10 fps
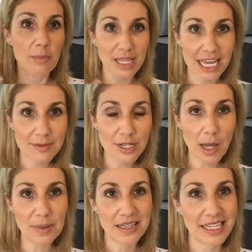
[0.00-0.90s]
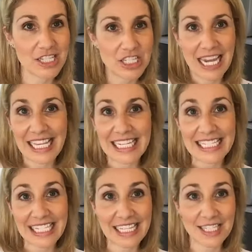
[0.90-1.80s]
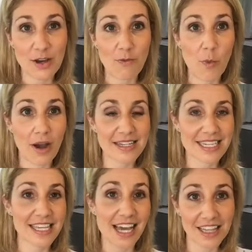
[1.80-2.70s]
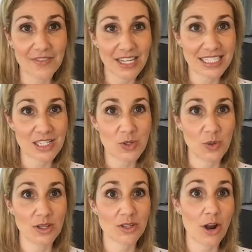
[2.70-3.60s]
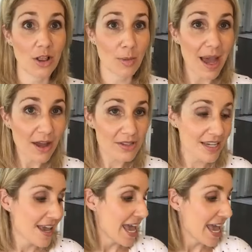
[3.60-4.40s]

apply them topically, and just kind of get a sense of what Young Living essential oils are all about.